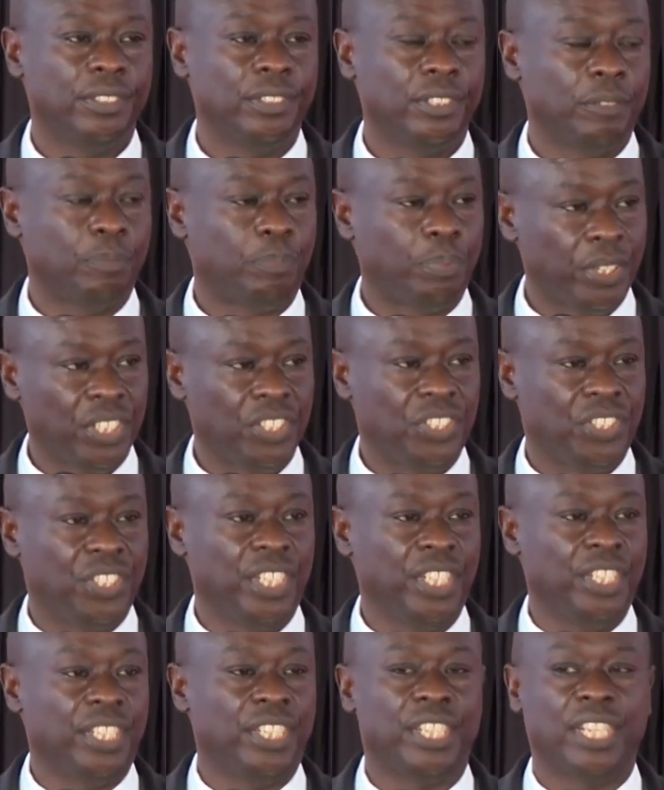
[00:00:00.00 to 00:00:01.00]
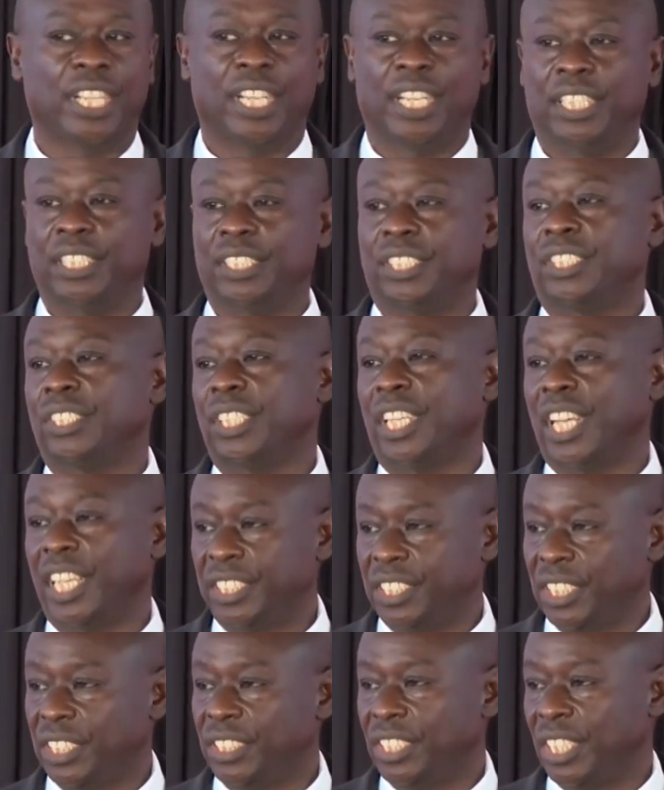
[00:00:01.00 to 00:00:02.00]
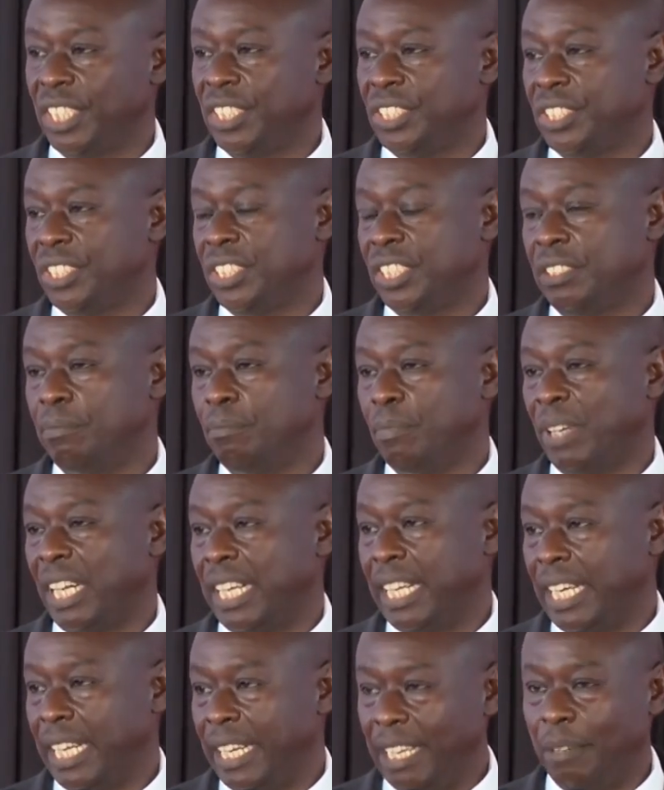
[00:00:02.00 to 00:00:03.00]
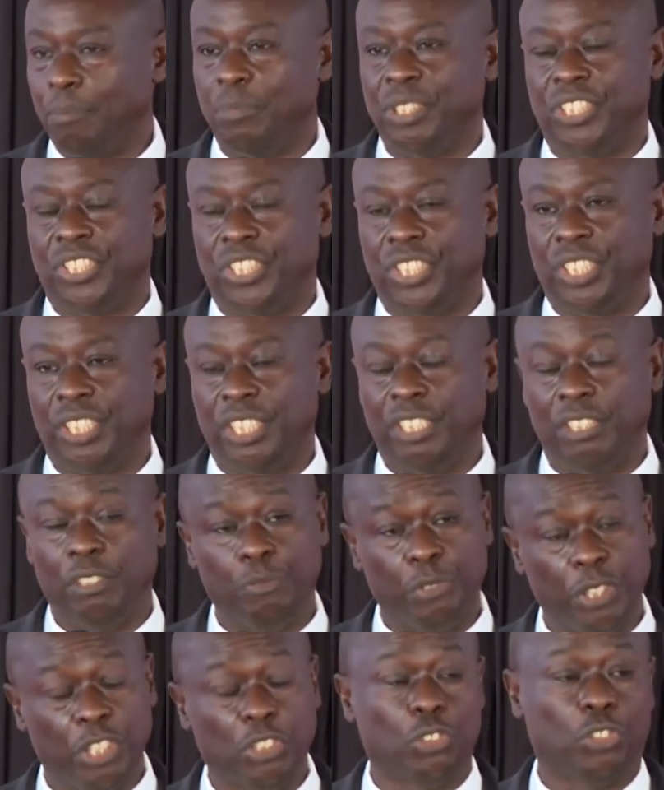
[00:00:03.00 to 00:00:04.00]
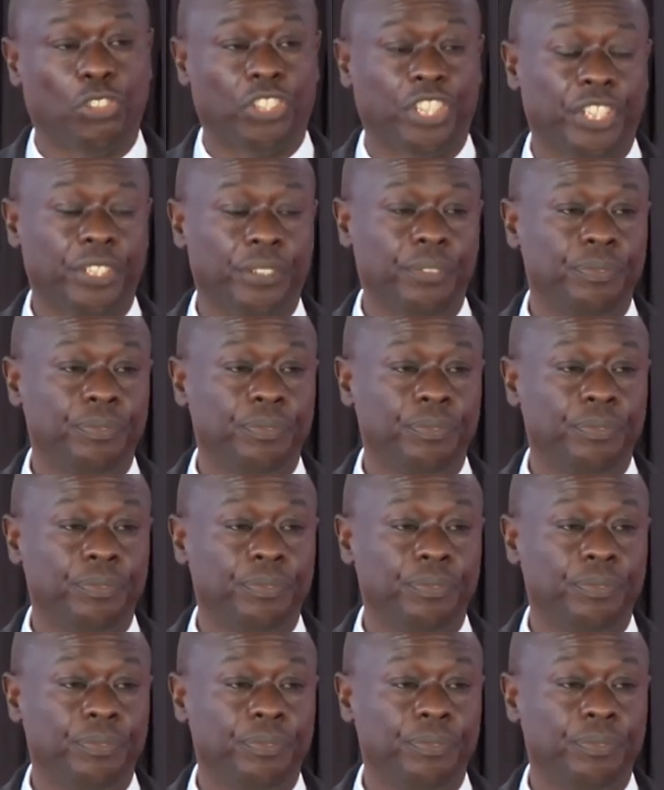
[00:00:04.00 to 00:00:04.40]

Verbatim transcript: the president has exercised magnanimity in victory